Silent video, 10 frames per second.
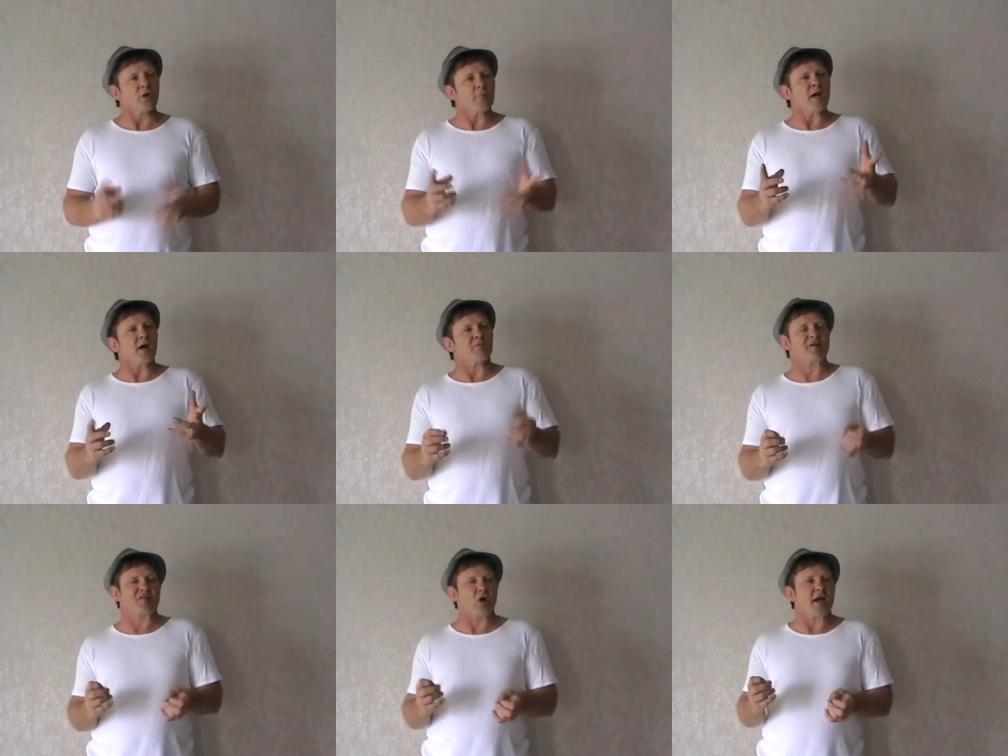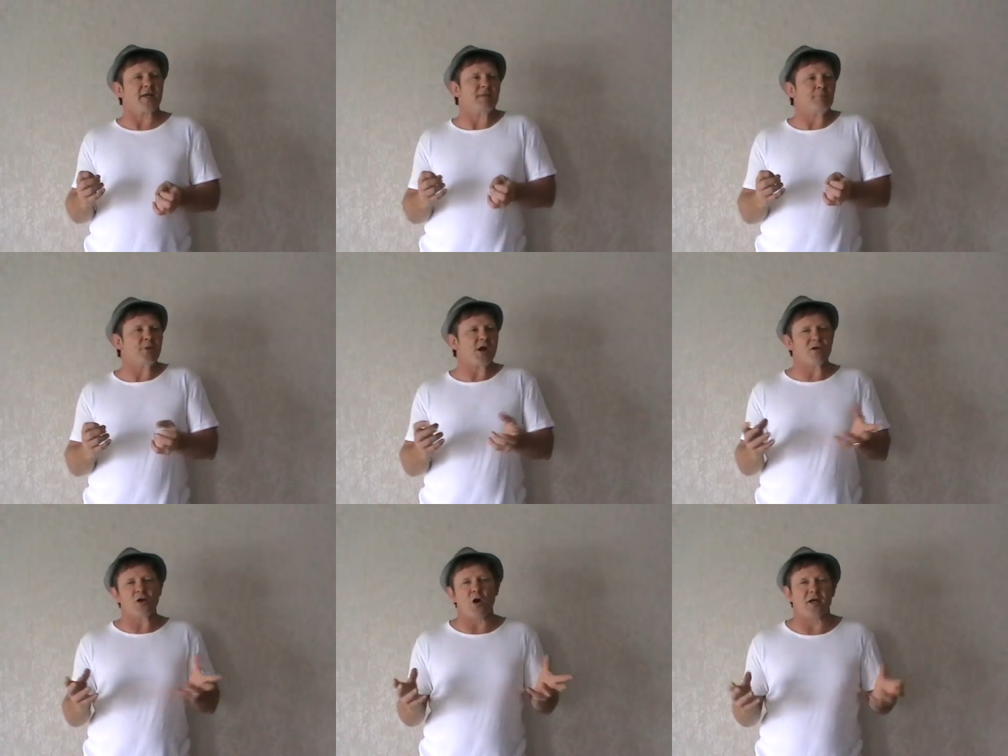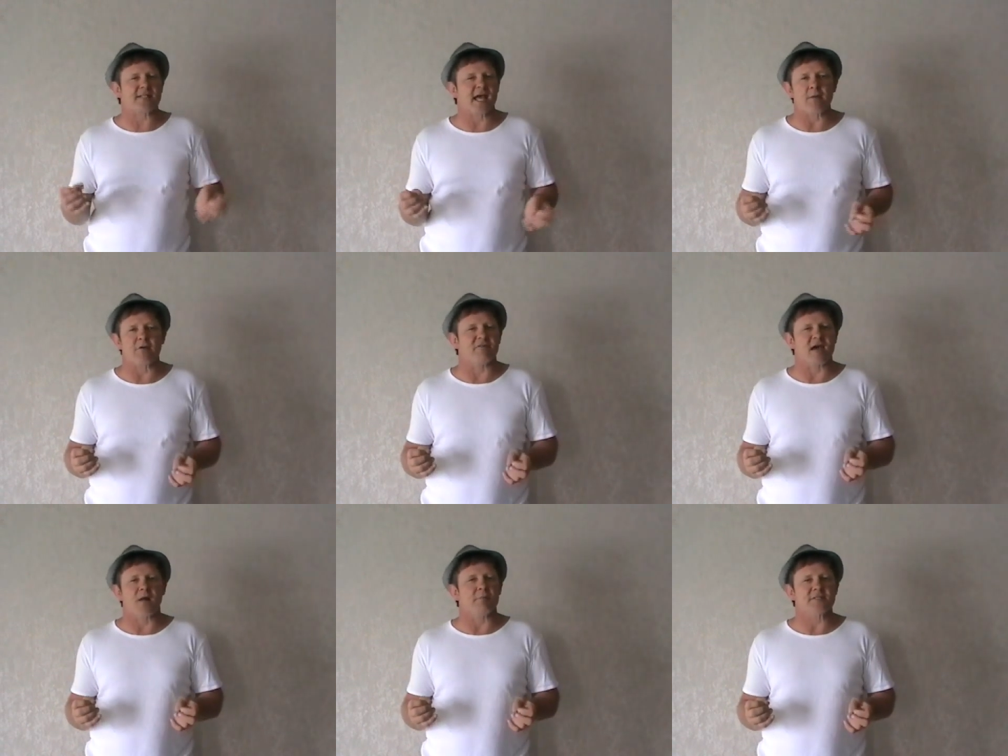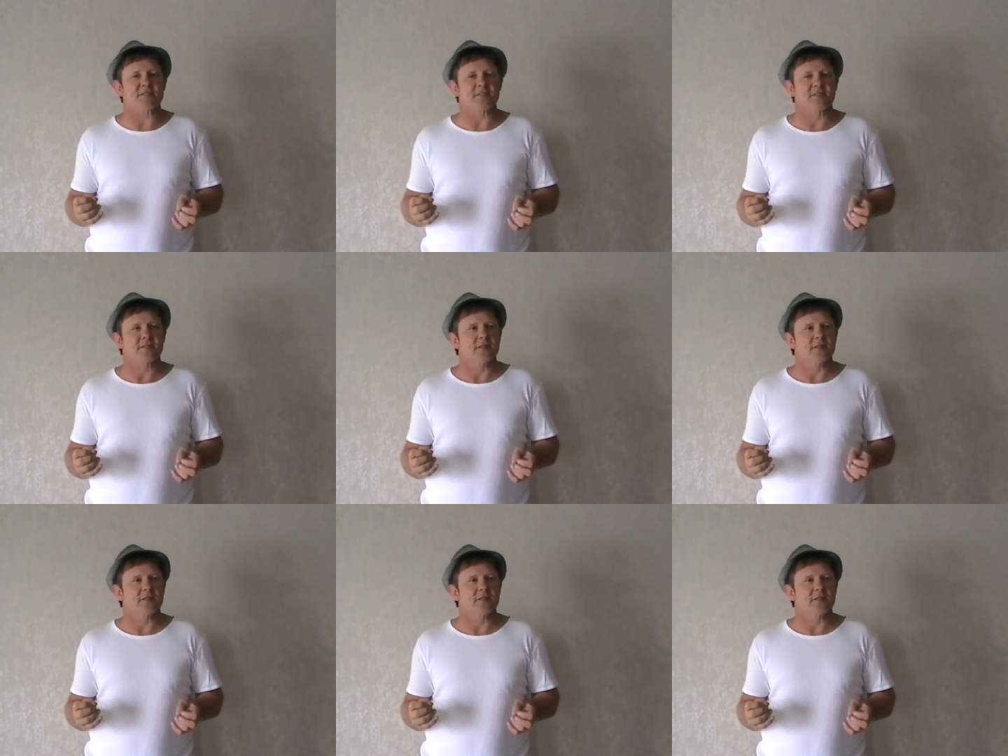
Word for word: What about reciting the periodic table of elements